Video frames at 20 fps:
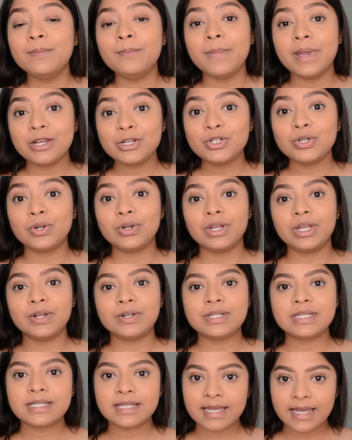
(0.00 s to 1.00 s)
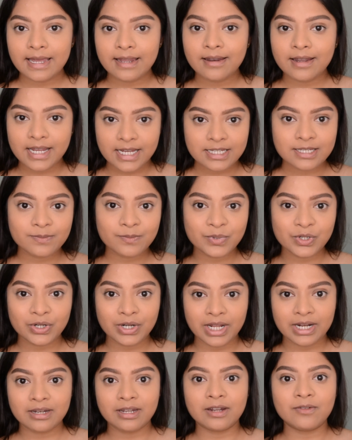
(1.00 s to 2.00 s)
Make sure your skin is
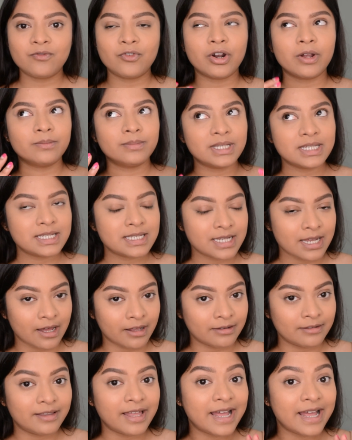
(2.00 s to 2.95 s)
protected from the sun.